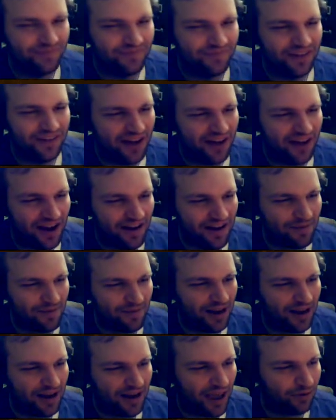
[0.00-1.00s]
Alright, man. I
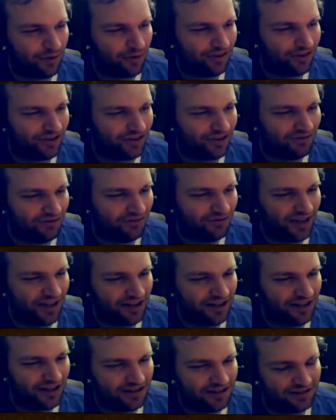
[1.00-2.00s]
will see you later.
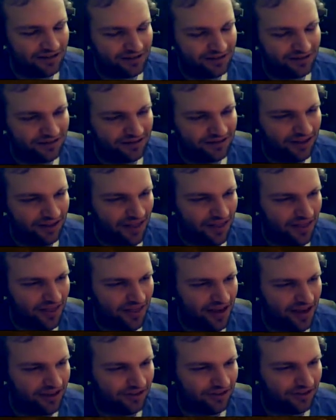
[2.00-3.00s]
Thank you
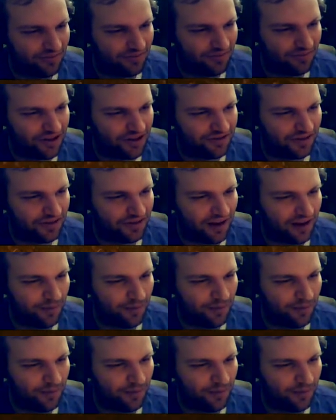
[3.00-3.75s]
so much for helping.